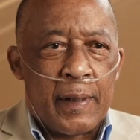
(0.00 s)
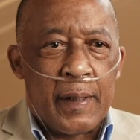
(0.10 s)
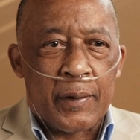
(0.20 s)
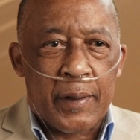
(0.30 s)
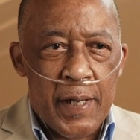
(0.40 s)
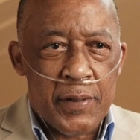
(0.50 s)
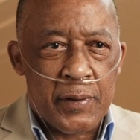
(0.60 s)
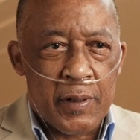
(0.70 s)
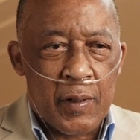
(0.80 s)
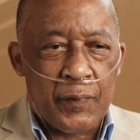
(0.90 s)
and
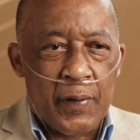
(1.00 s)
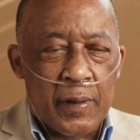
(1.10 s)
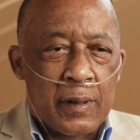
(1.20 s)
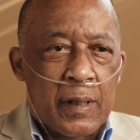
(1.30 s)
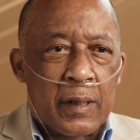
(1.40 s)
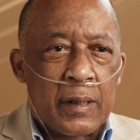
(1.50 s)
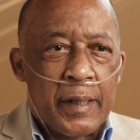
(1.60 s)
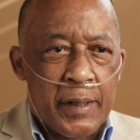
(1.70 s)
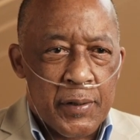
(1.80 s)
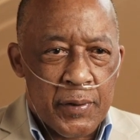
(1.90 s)
occasionally I found a lot of
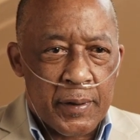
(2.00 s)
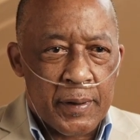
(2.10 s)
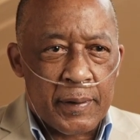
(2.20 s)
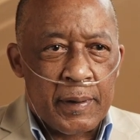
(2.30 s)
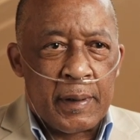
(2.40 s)
leakage in it,